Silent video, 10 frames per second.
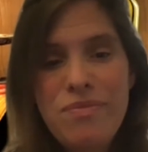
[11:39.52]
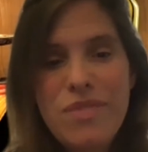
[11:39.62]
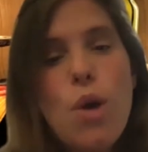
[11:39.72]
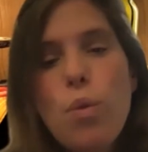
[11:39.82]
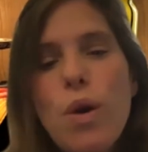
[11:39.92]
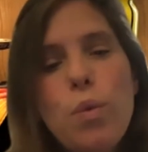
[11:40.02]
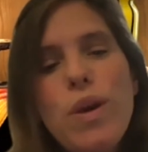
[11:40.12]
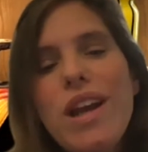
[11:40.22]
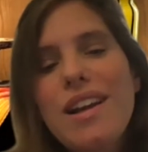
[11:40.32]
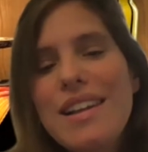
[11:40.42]
When
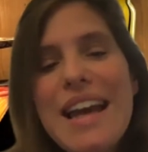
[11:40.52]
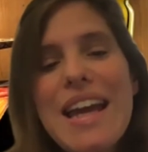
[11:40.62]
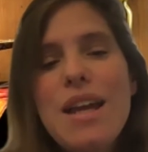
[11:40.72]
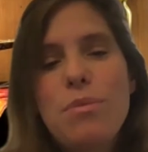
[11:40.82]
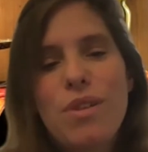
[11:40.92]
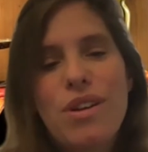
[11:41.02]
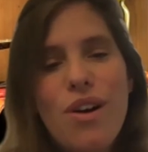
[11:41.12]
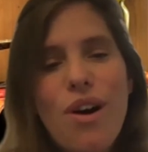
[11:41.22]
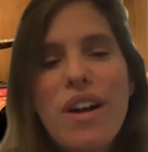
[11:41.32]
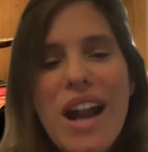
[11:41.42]
we claim
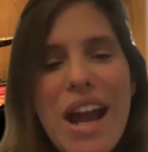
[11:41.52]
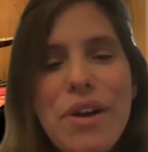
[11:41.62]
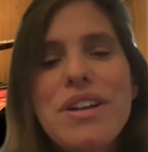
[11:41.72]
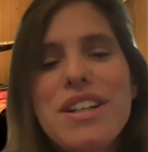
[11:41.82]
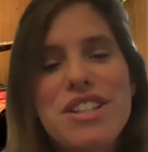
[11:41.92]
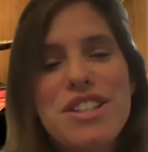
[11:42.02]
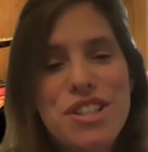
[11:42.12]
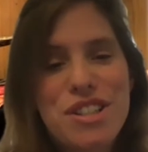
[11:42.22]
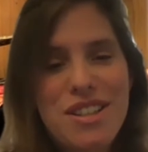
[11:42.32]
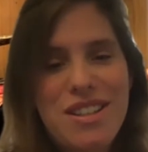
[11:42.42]
our
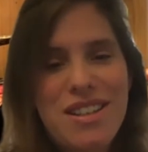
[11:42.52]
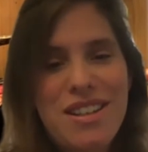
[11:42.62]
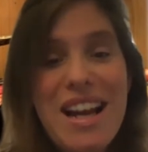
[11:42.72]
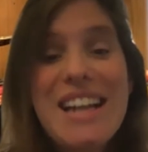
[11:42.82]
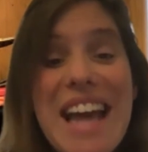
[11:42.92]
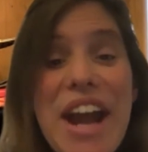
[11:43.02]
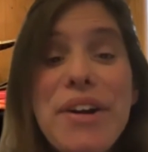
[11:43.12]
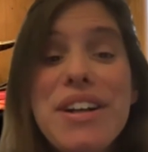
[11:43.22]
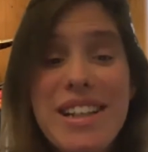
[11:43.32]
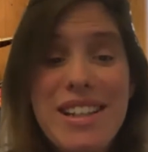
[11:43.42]
heritage as
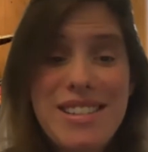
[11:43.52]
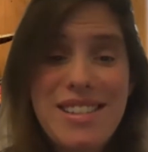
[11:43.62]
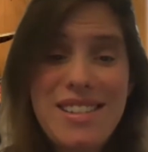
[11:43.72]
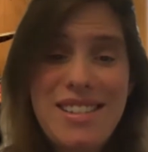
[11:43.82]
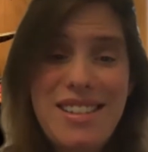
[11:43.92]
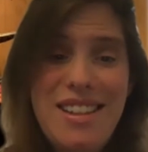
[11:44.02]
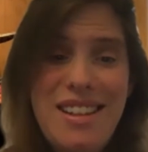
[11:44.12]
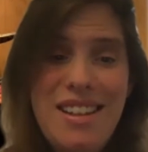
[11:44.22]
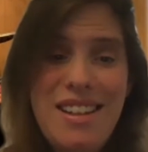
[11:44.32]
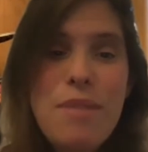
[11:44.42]
heretics,
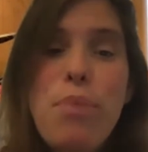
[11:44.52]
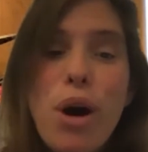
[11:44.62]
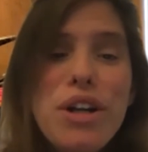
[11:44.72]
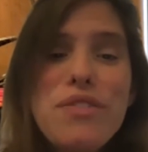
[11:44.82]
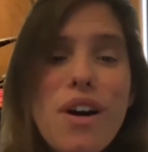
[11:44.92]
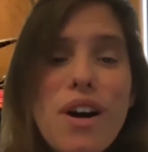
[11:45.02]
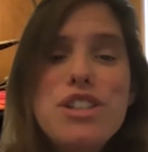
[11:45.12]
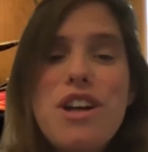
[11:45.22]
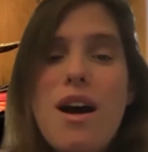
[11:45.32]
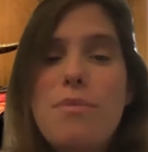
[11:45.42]
part of our
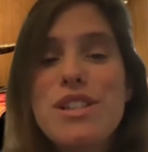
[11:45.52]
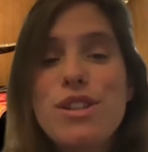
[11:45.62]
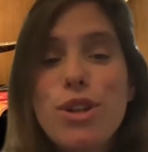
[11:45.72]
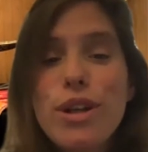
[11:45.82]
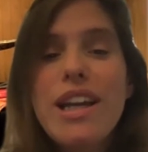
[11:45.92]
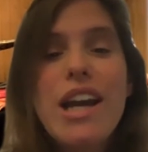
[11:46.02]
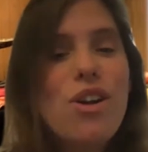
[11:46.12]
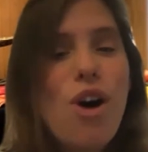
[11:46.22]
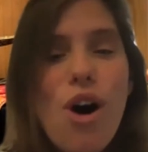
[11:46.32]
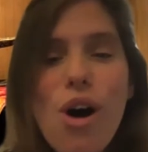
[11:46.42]
job is looking
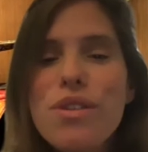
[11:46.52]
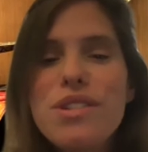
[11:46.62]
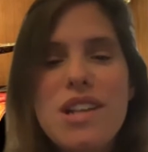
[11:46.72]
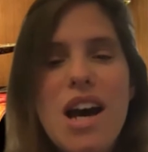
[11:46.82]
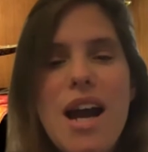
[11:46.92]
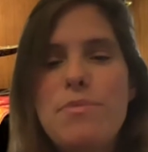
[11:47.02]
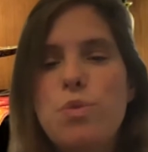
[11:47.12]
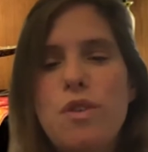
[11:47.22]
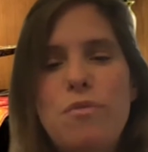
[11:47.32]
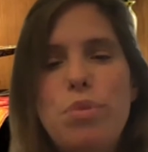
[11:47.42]
at all the times
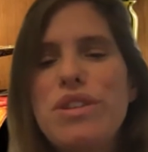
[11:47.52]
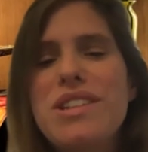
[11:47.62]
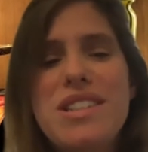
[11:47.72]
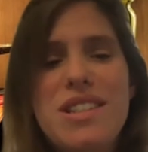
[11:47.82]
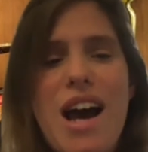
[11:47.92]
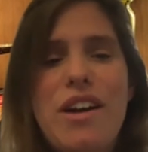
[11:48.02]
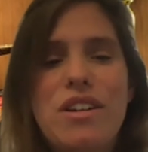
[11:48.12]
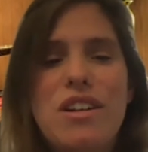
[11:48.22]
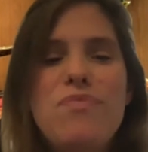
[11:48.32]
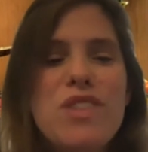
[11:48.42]
we've put the
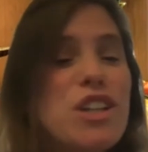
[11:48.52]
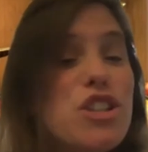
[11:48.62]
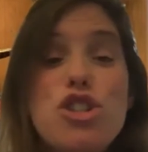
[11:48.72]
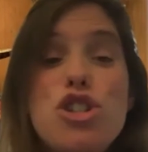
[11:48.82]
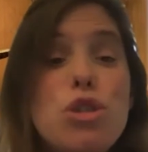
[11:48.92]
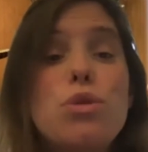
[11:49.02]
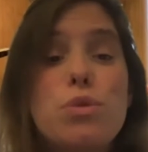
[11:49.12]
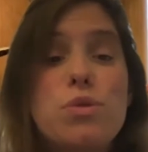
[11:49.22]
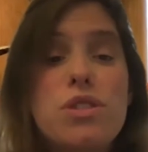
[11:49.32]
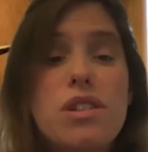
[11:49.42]
desire to
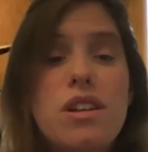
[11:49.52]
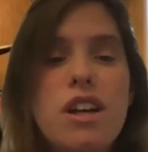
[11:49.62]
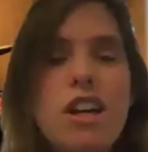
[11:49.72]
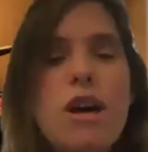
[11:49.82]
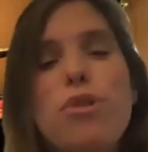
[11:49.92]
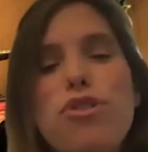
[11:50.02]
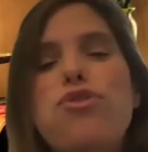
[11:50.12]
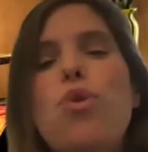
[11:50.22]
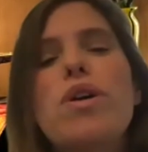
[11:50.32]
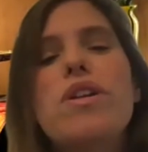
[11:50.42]
choose
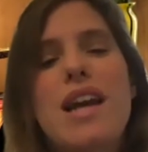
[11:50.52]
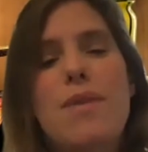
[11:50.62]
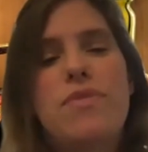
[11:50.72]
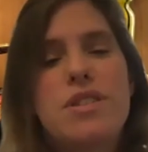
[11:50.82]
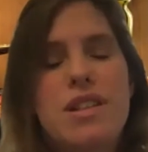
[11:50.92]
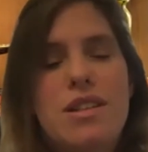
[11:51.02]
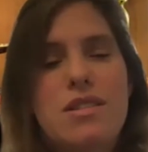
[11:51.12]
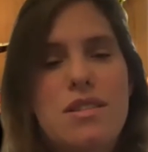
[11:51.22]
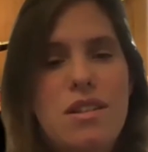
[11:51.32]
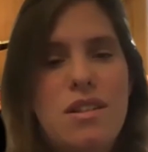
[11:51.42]
before the
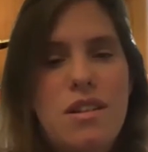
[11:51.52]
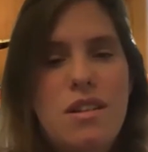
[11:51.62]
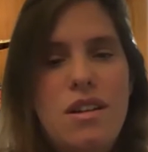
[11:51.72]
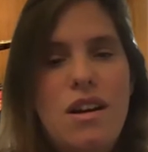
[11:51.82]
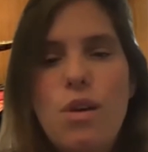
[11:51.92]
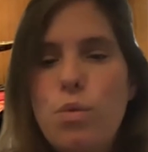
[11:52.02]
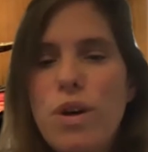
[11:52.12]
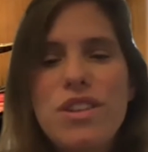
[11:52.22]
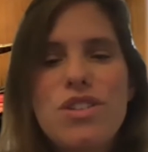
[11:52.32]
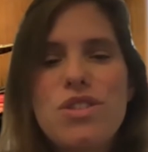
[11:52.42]
emphasis on
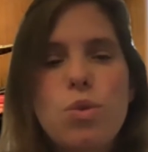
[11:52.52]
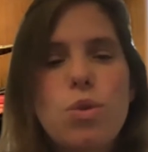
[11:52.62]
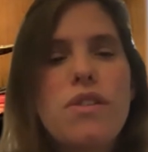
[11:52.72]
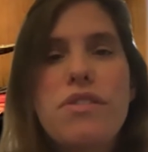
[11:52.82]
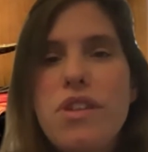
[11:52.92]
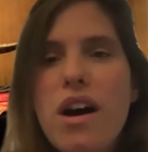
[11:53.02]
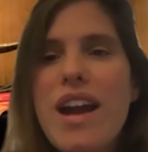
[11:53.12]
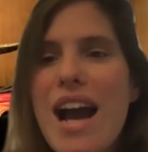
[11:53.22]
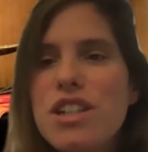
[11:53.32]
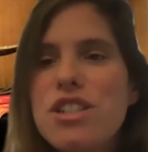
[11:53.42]
what the school of thought
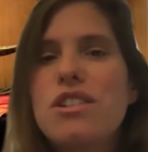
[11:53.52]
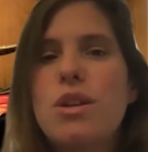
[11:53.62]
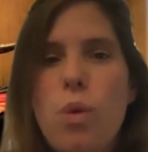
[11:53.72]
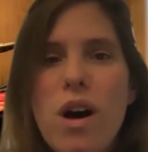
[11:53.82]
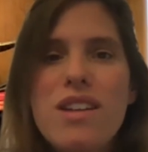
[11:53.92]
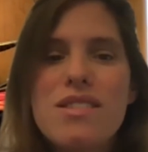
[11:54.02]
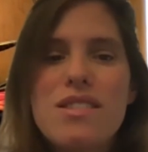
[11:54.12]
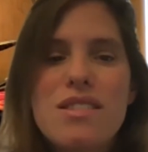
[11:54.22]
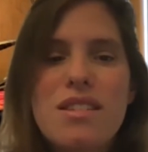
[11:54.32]
actually was.